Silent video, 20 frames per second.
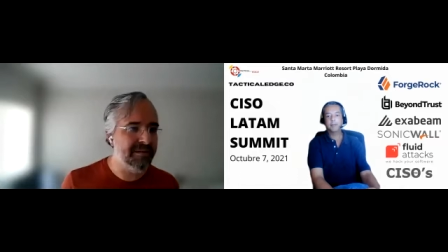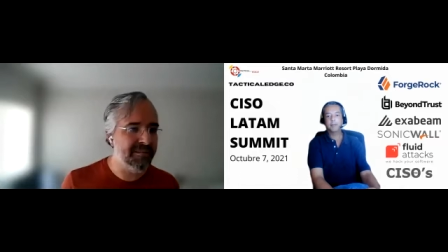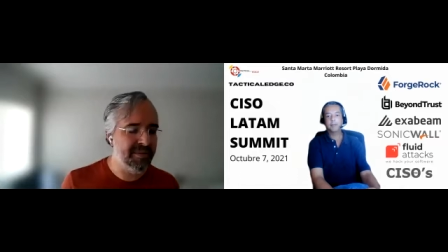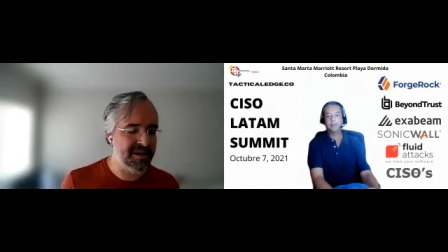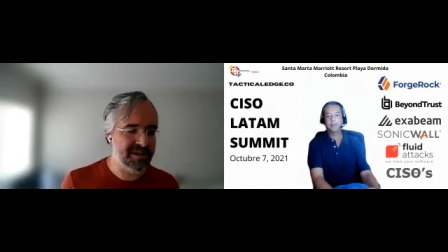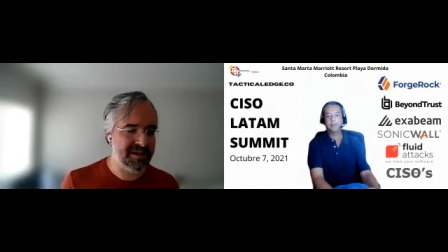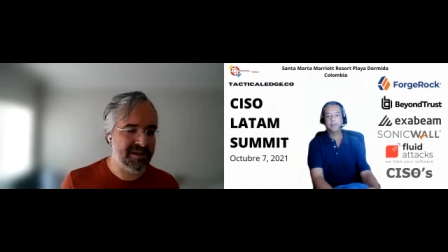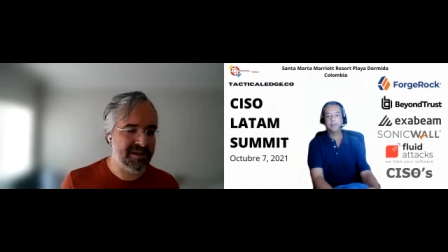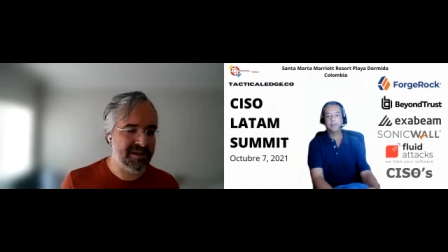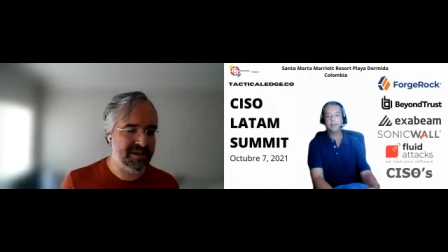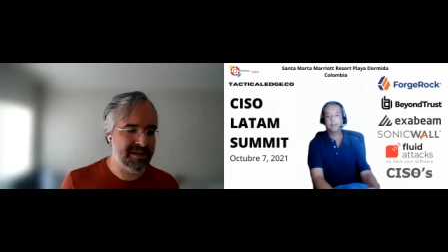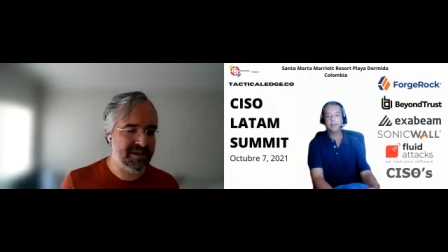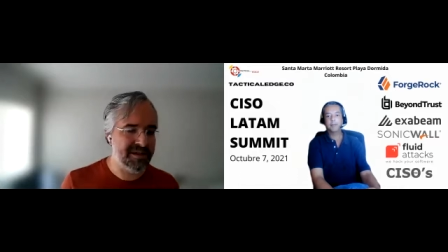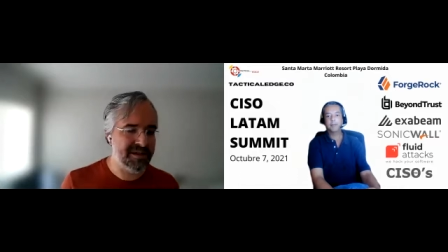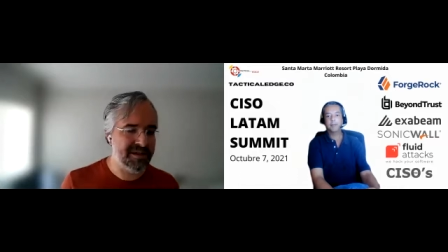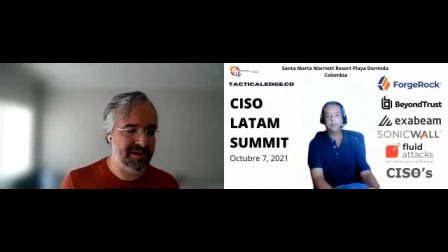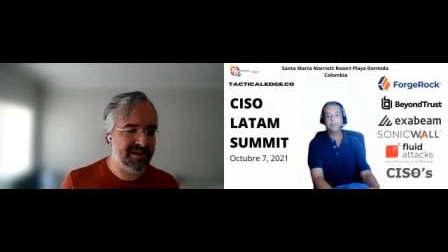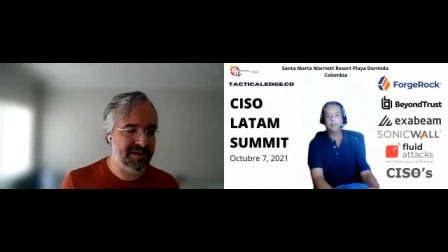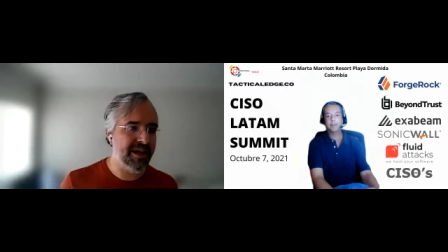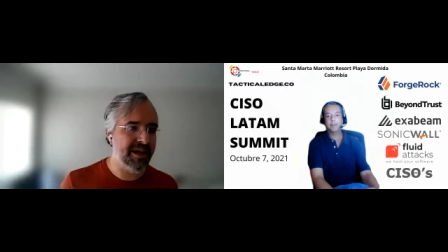
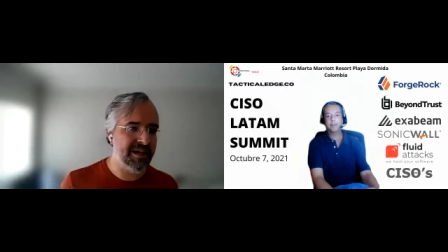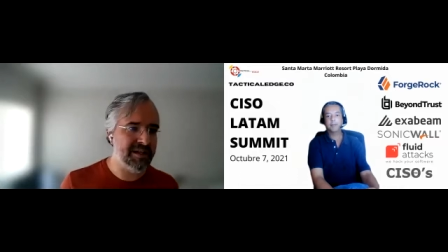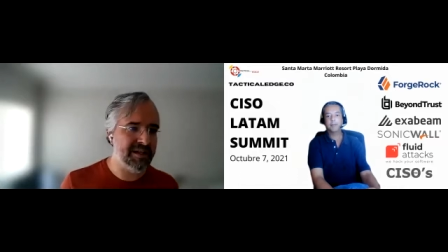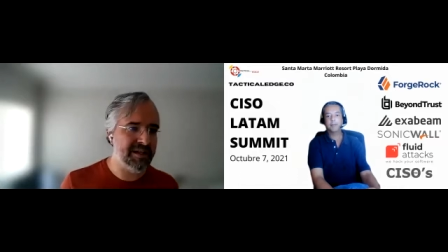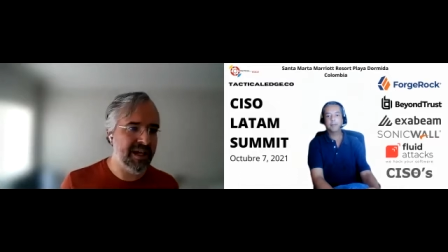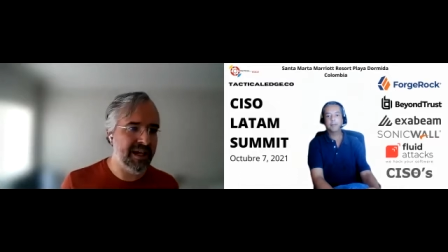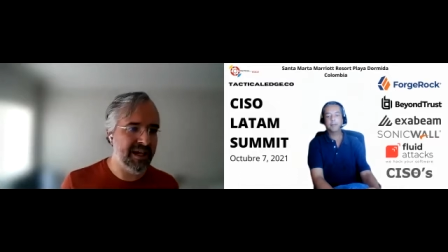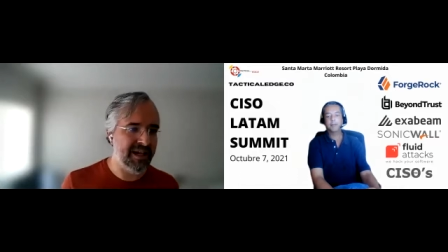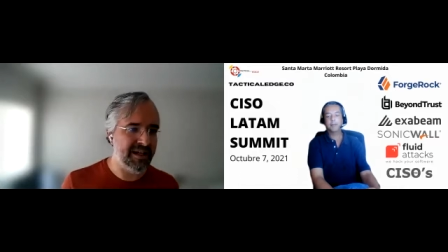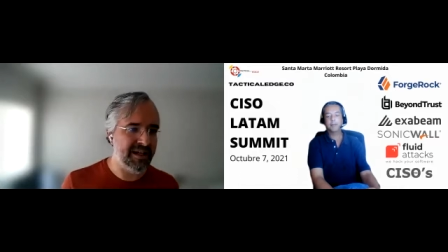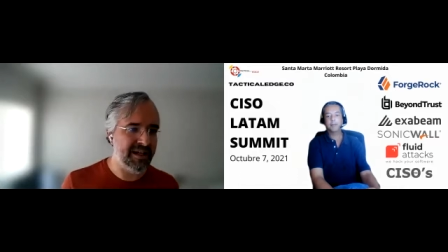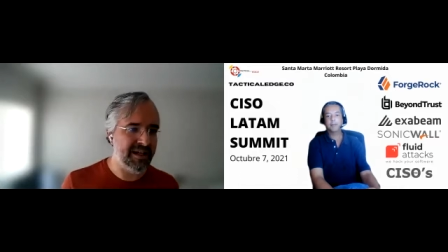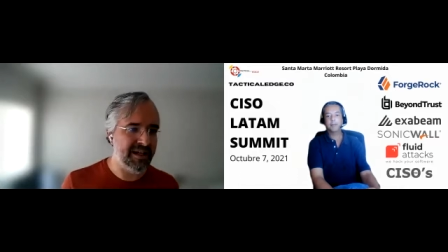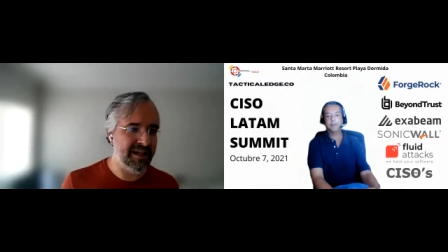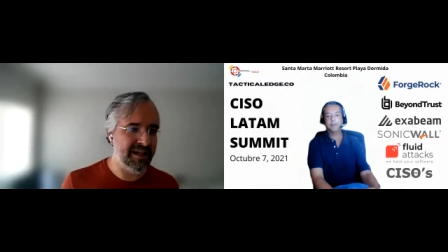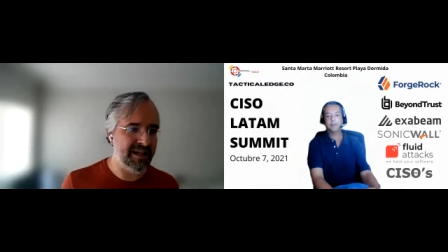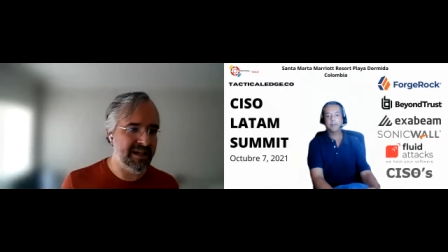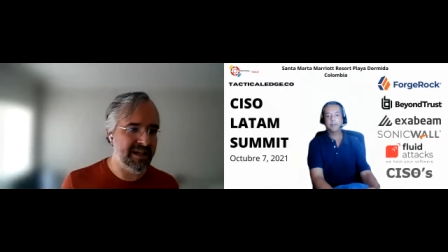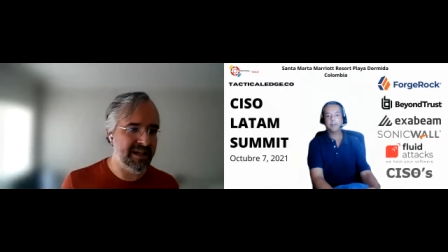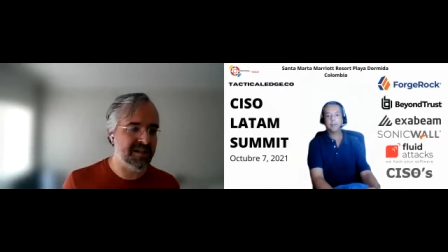percentage-wise as
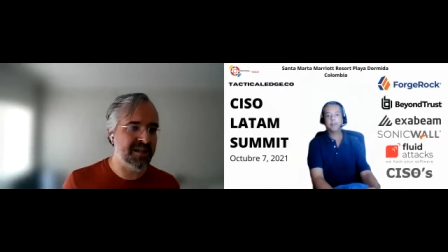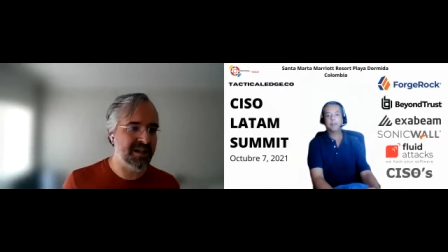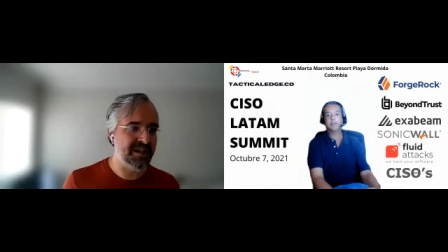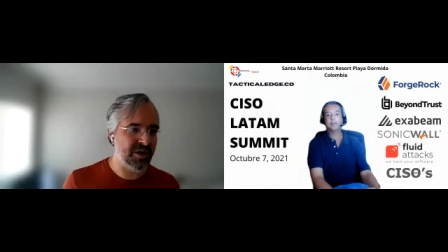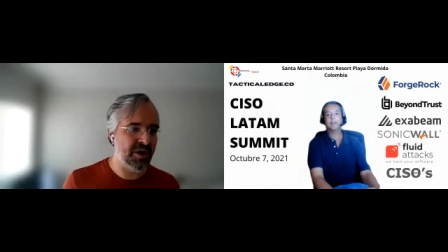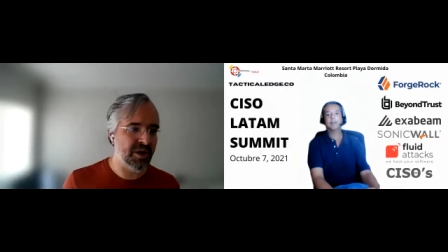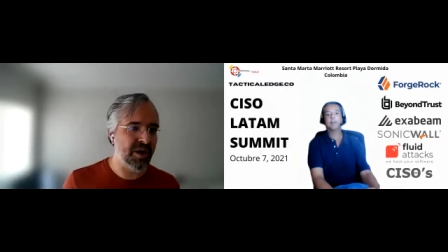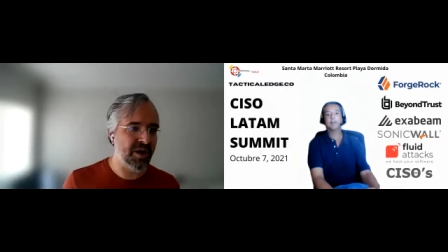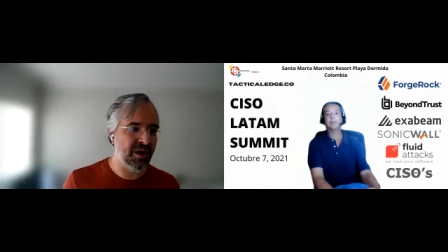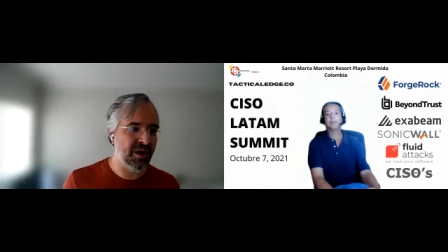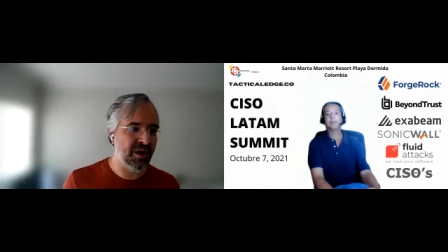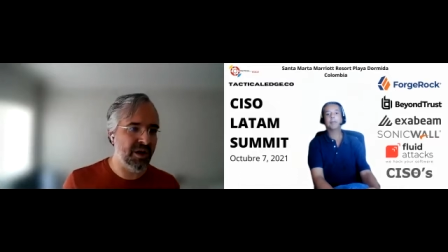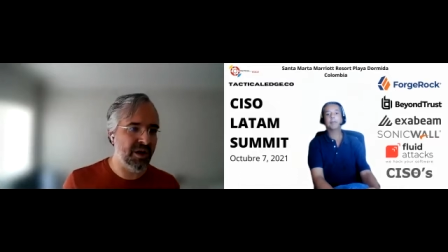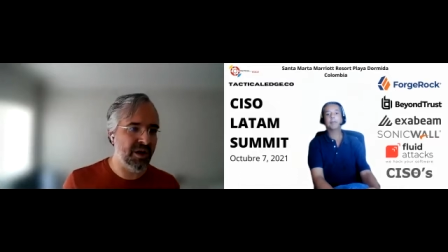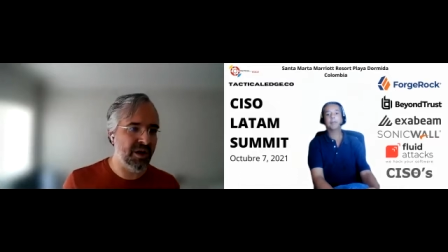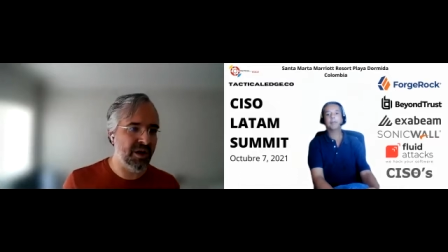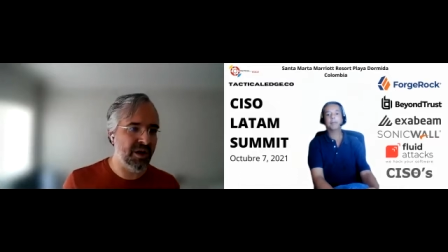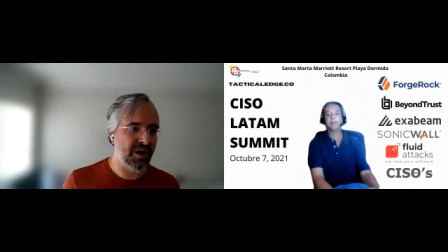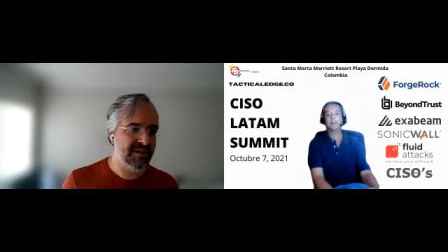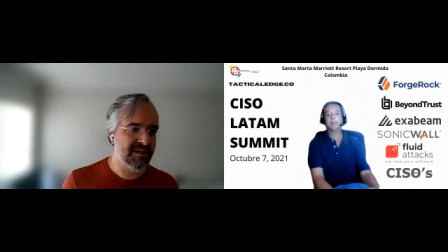the things that
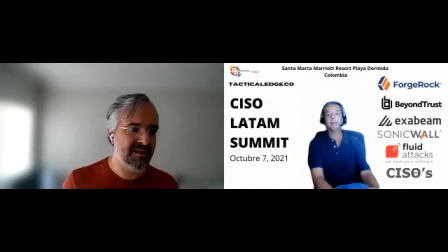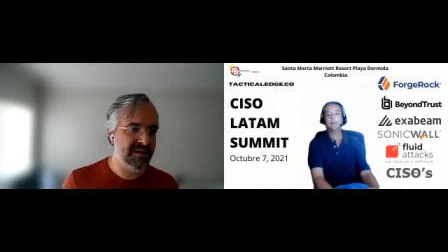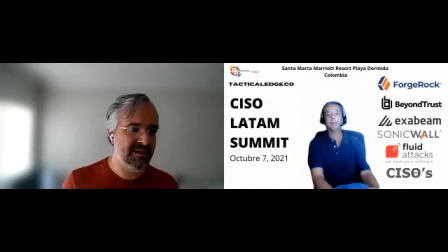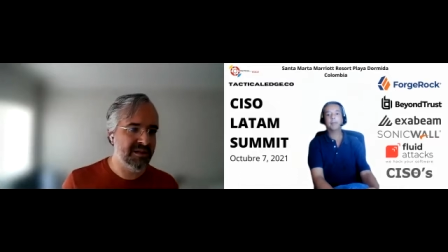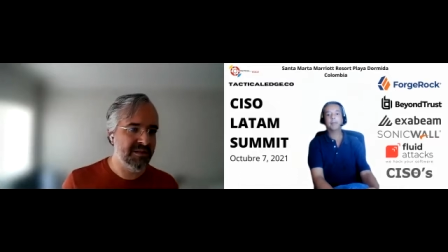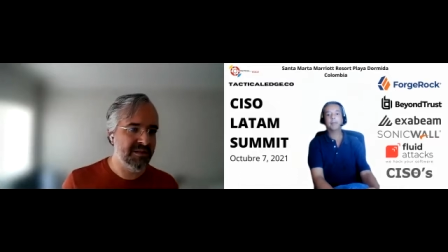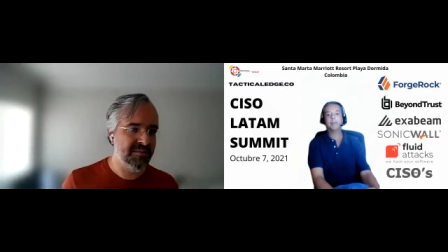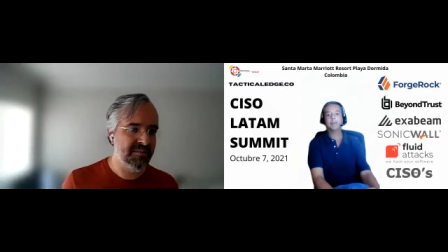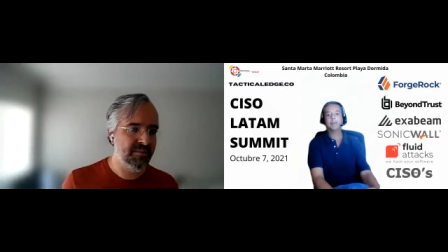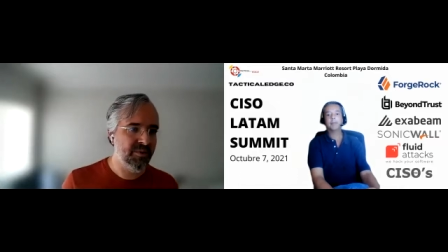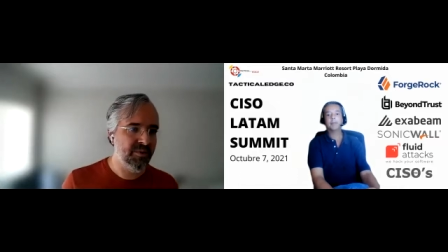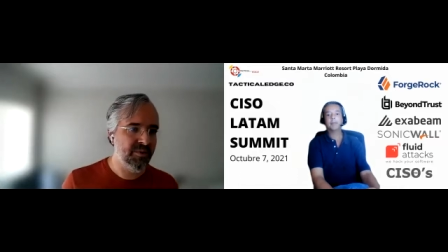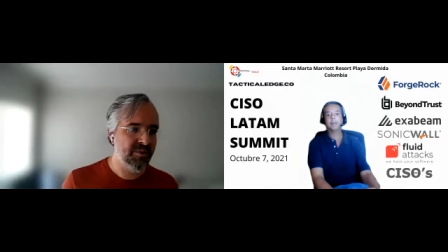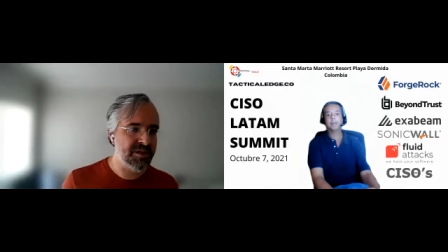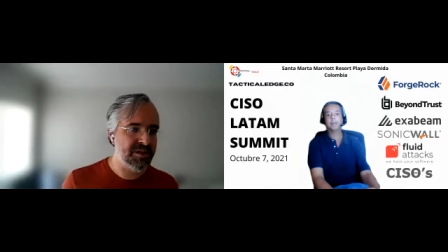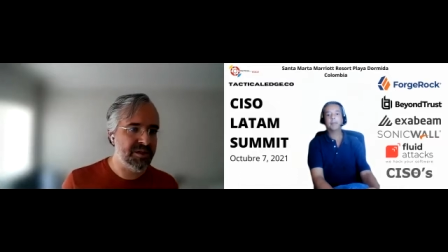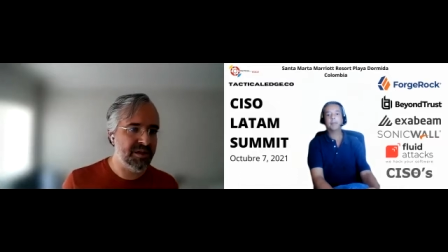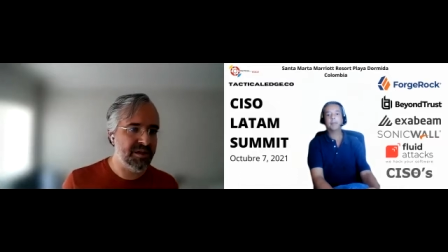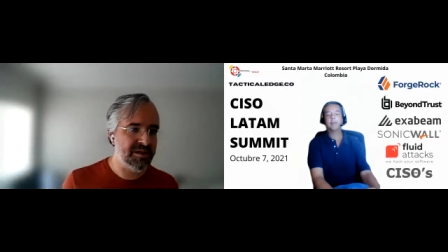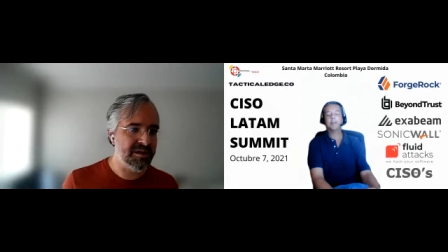cause
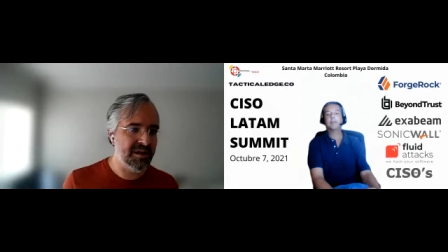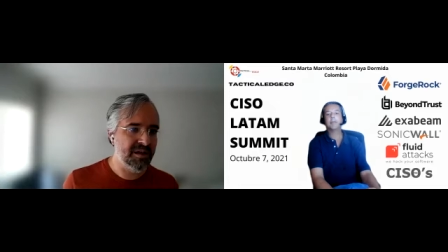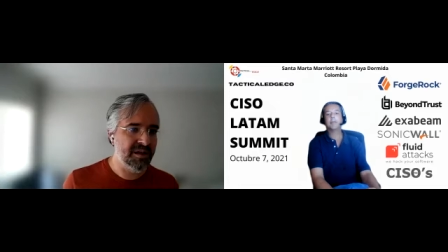breaches.